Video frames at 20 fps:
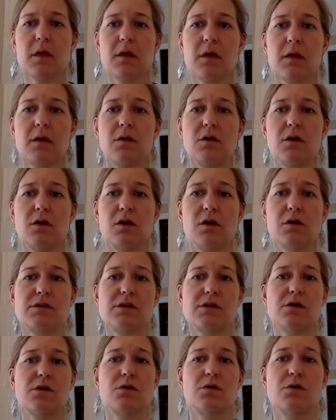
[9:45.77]
You can
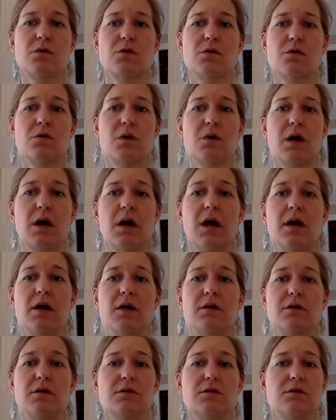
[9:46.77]
also
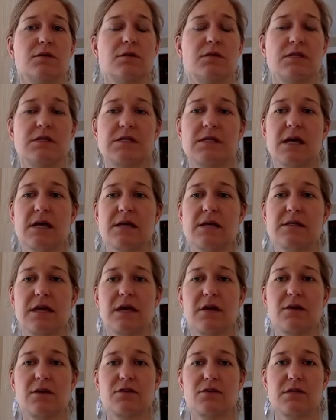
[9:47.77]
discuss
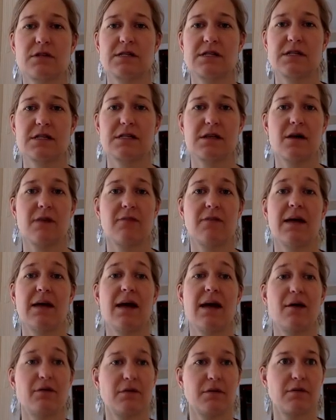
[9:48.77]
characteristics of a
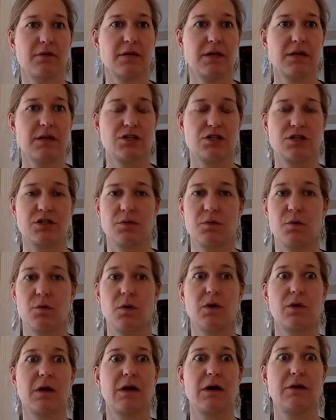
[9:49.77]
healthy relationship. What
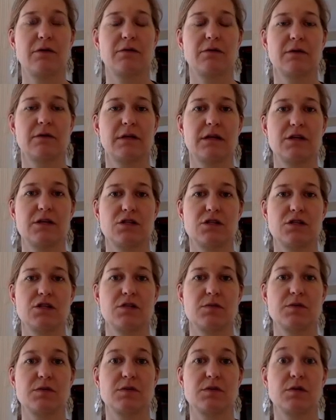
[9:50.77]
do healthy
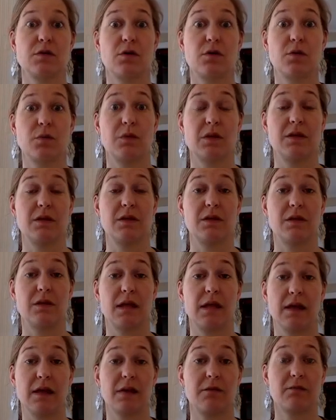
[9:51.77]
relationships look
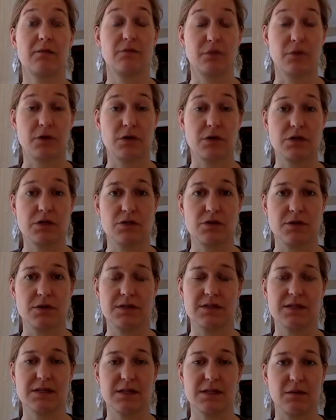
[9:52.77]
like for
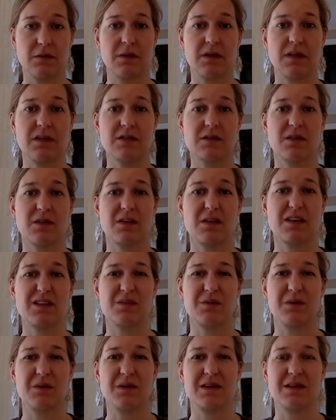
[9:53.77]
students? And these are things that
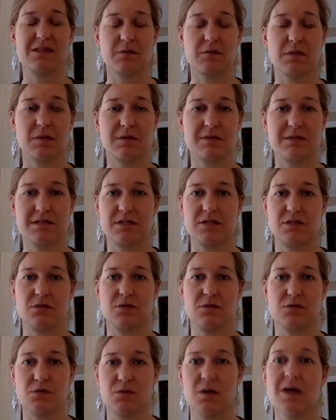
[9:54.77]
we sometimes need
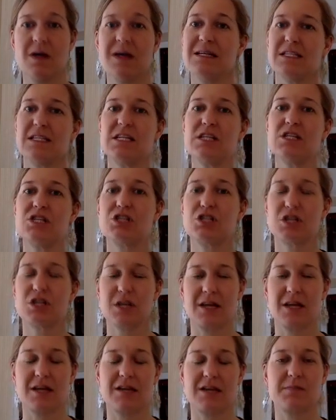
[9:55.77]
to teach
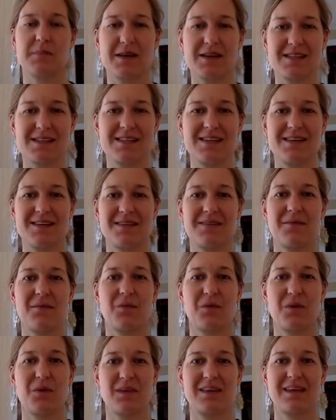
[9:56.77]
expressly
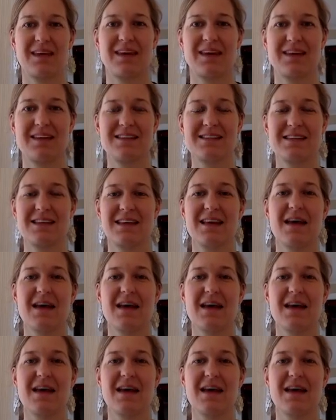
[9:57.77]
with kids.